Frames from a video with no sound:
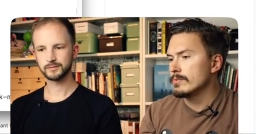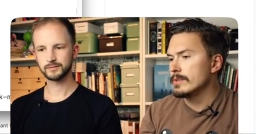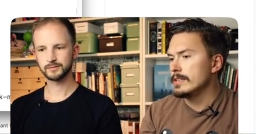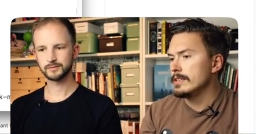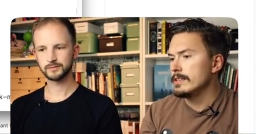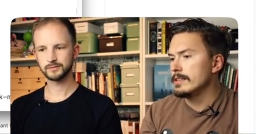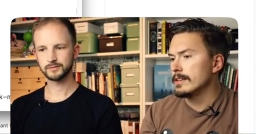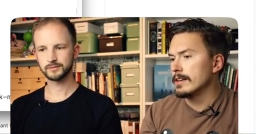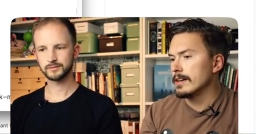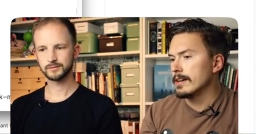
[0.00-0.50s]

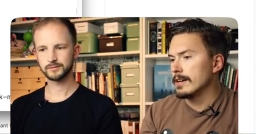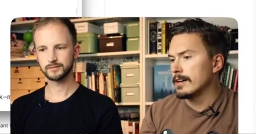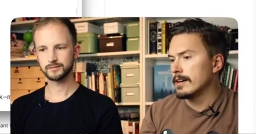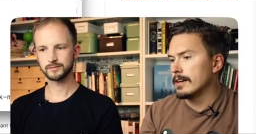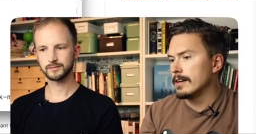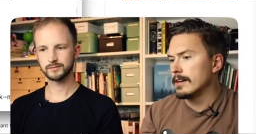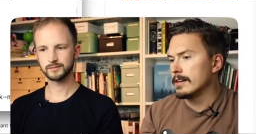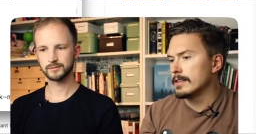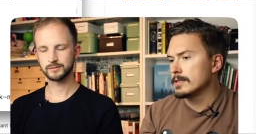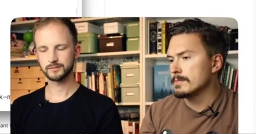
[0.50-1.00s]
Speaker 1: we
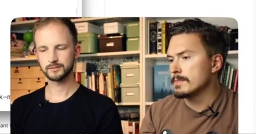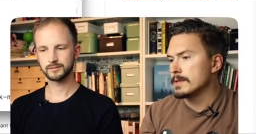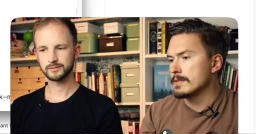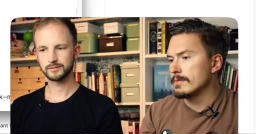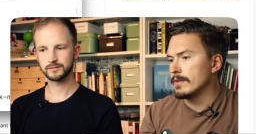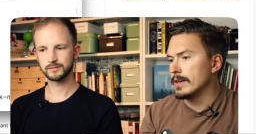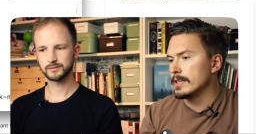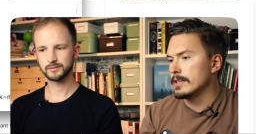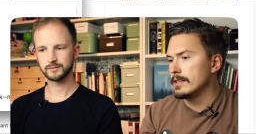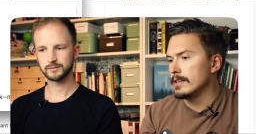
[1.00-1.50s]
uh,
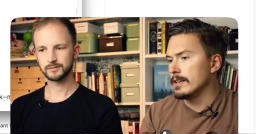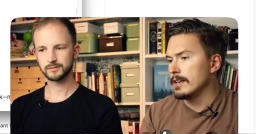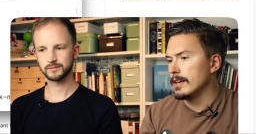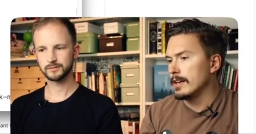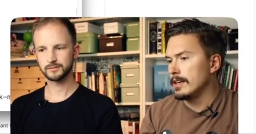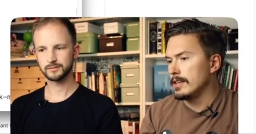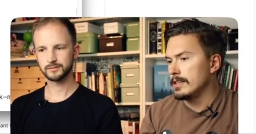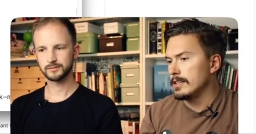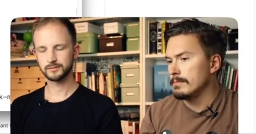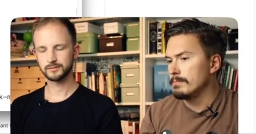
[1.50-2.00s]
specified
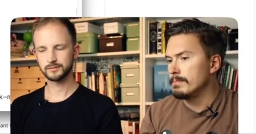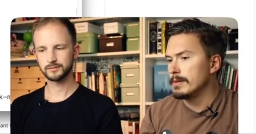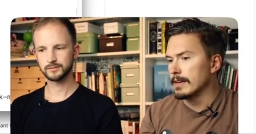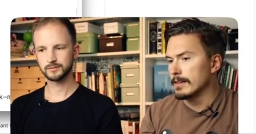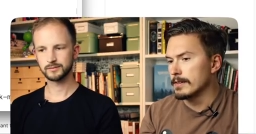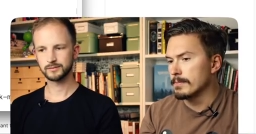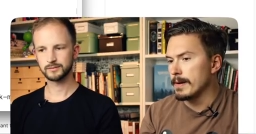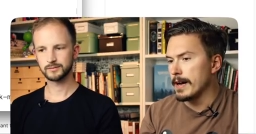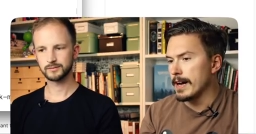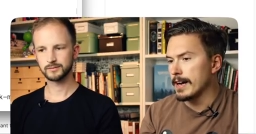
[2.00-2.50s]
a
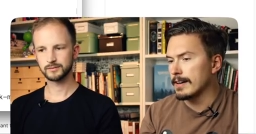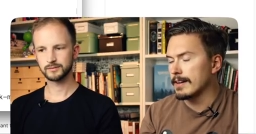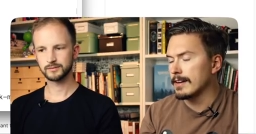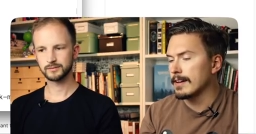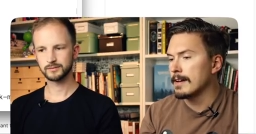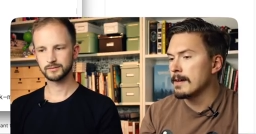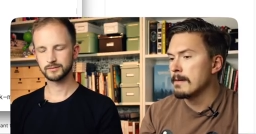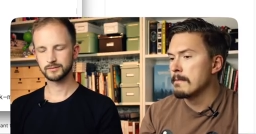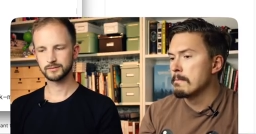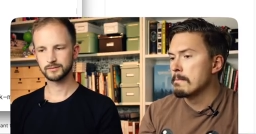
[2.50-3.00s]
build pack,
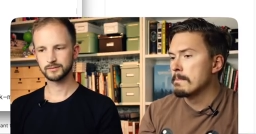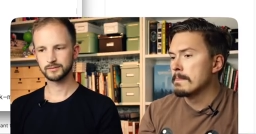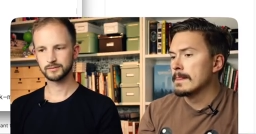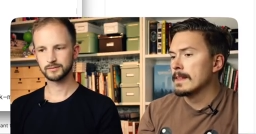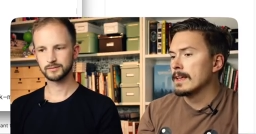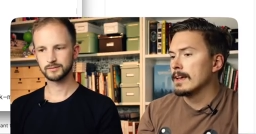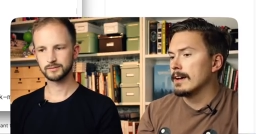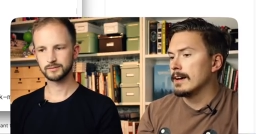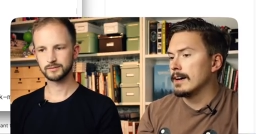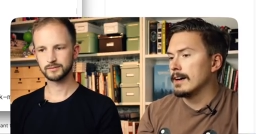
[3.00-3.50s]

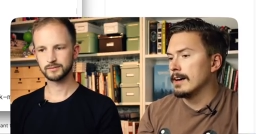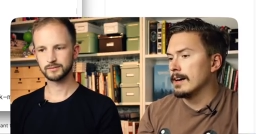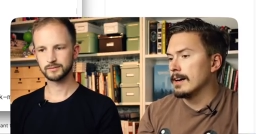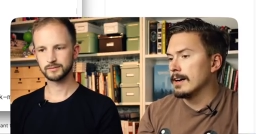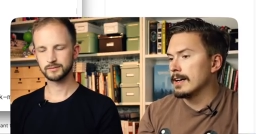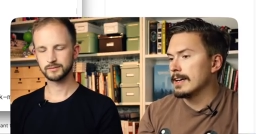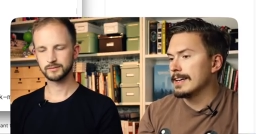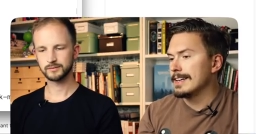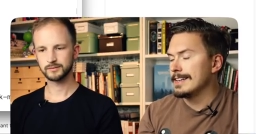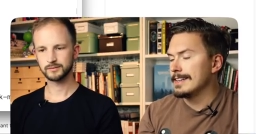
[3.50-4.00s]
uh,
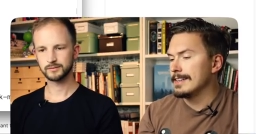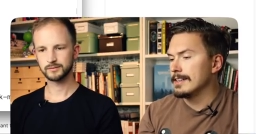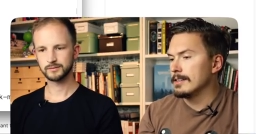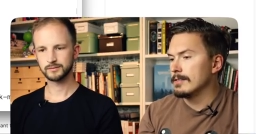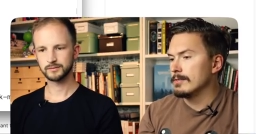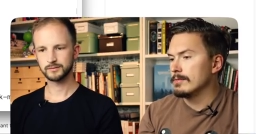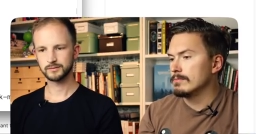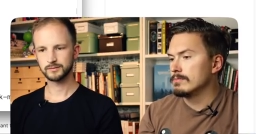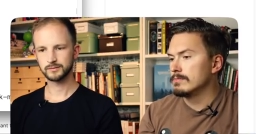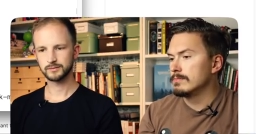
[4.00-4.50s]
uh,
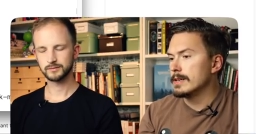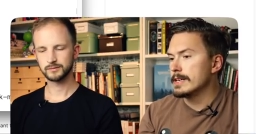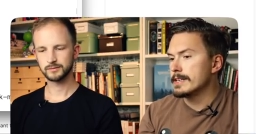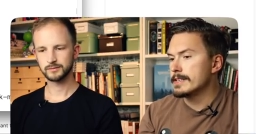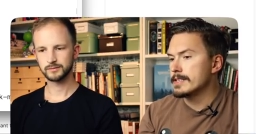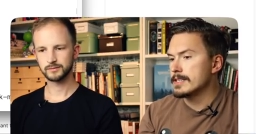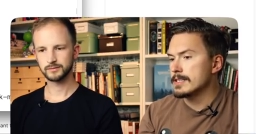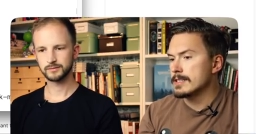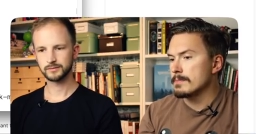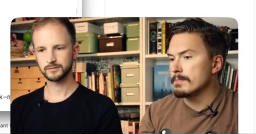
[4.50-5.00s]

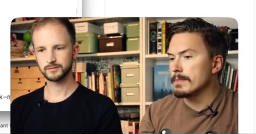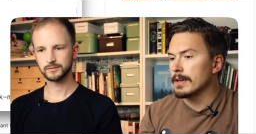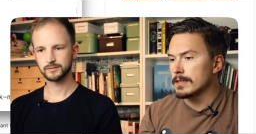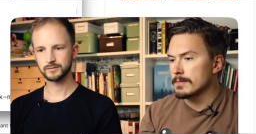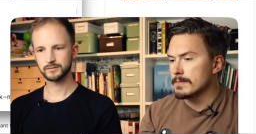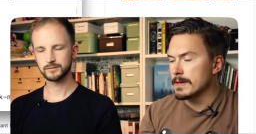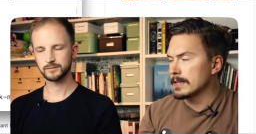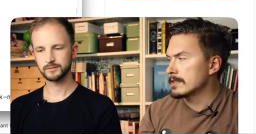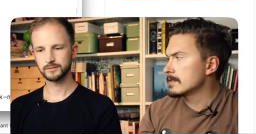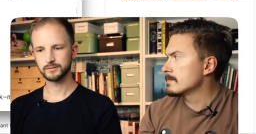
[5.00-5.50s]
which is a build
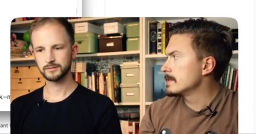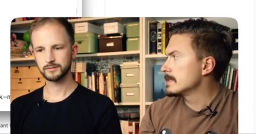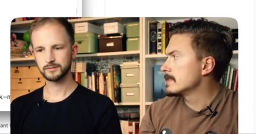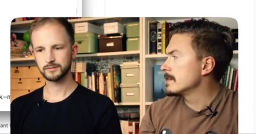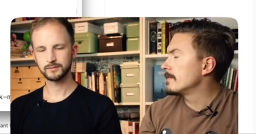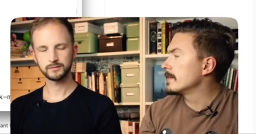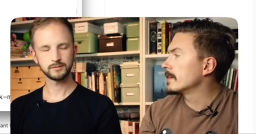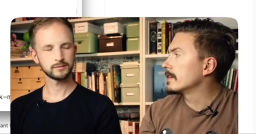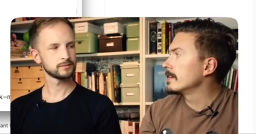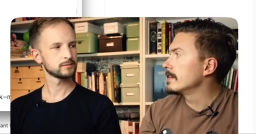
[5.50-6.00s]
pack
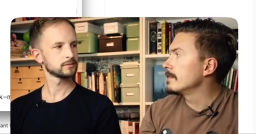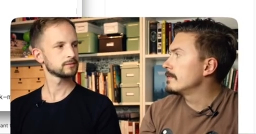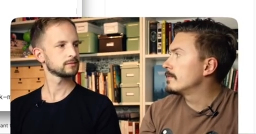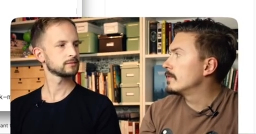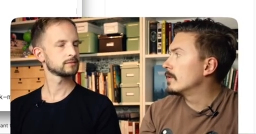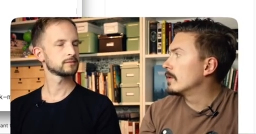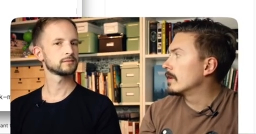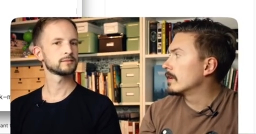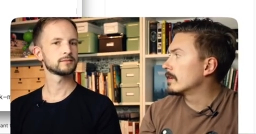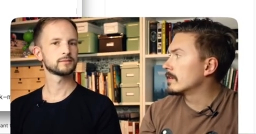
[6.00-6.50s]
specifically
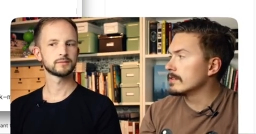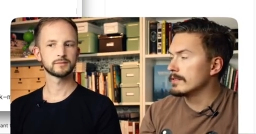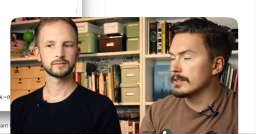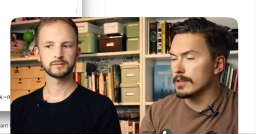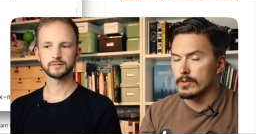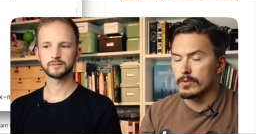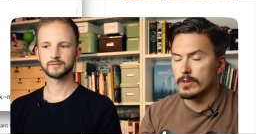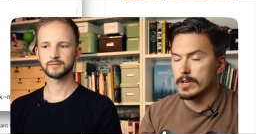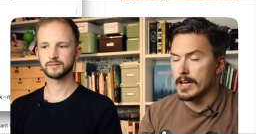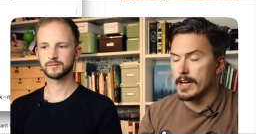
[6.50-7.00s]
for the
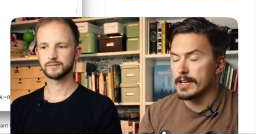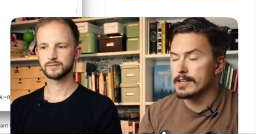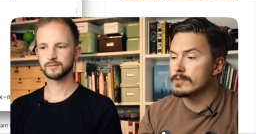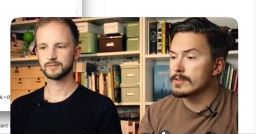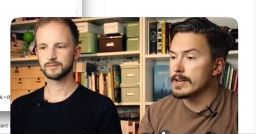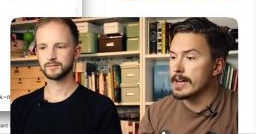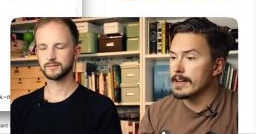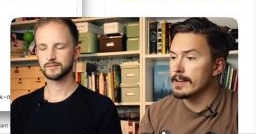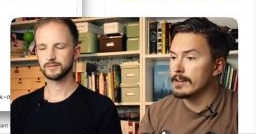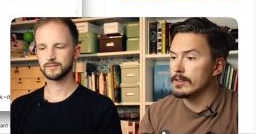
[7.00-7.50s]
create
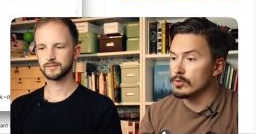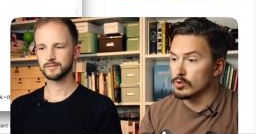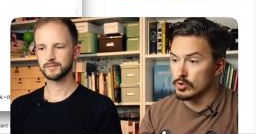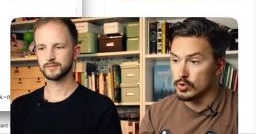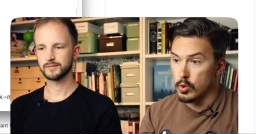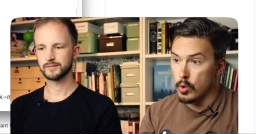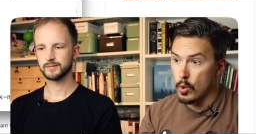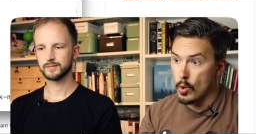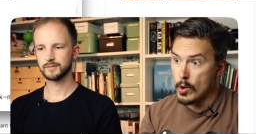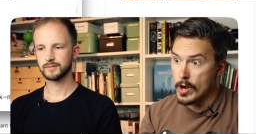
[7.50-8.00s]
uh,
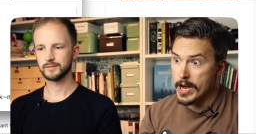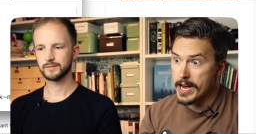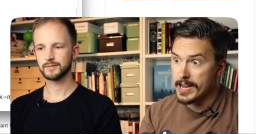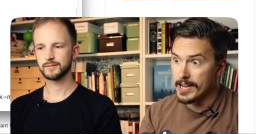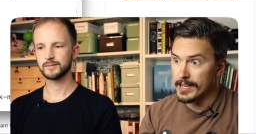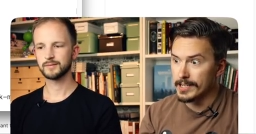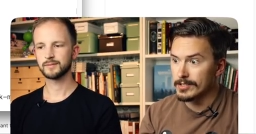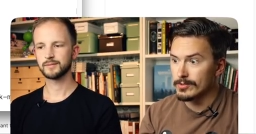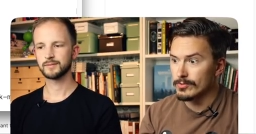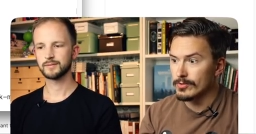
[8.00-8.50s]

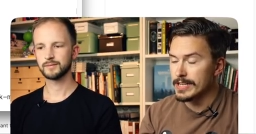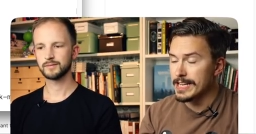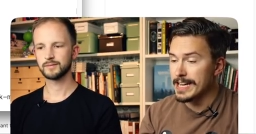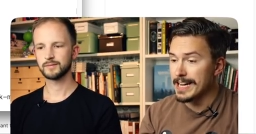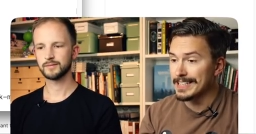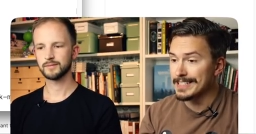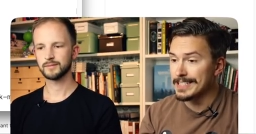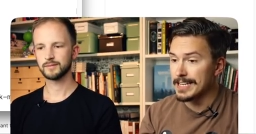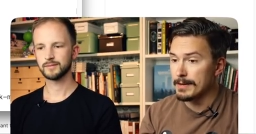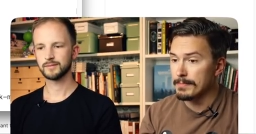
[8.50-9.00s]
create
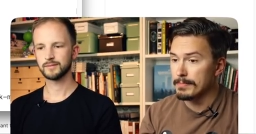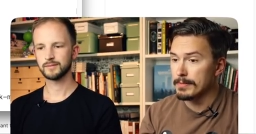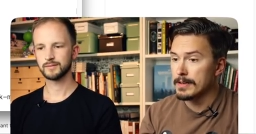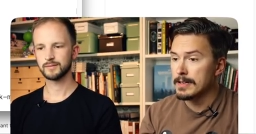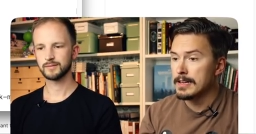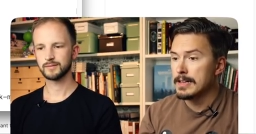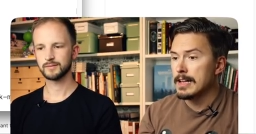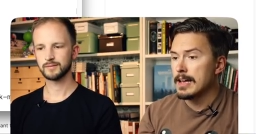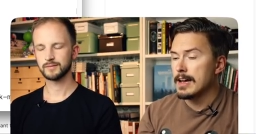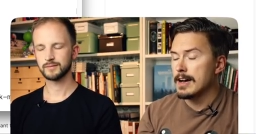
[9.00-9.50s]
React app,
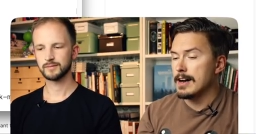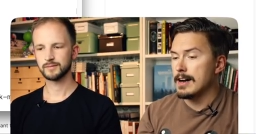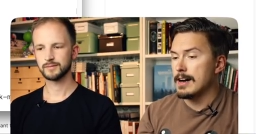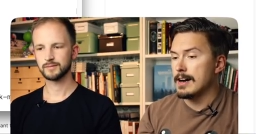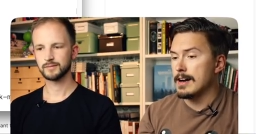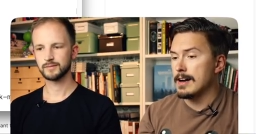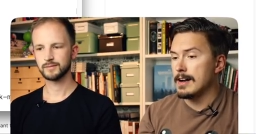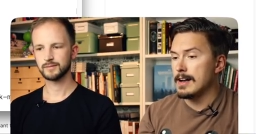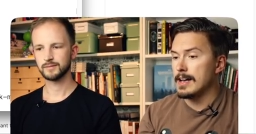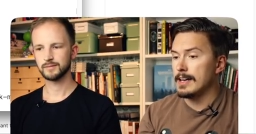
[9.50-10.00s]

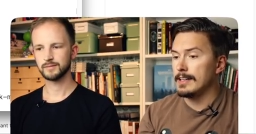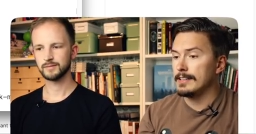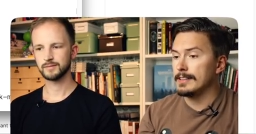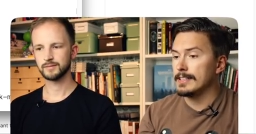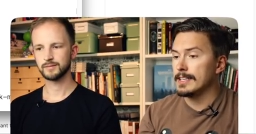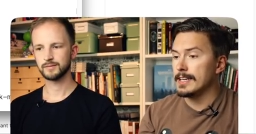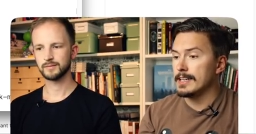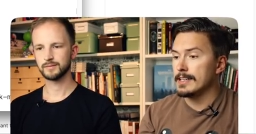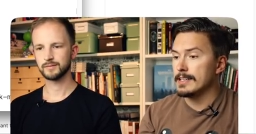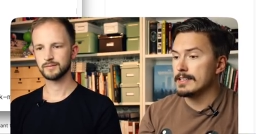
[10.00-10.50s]
and
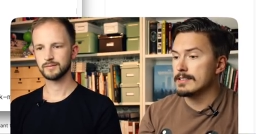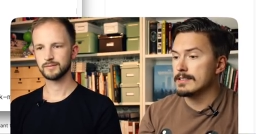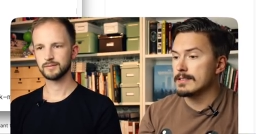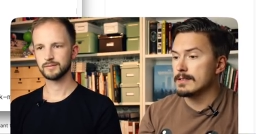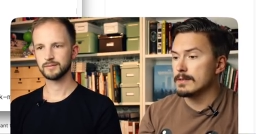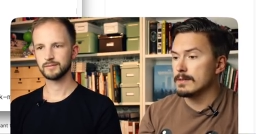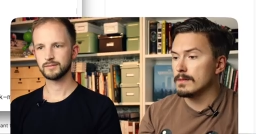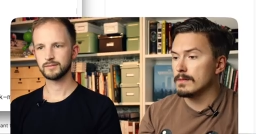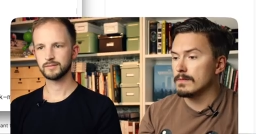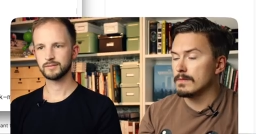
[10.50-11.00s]
that
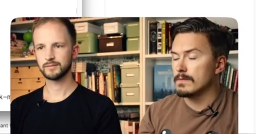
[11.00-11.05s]
is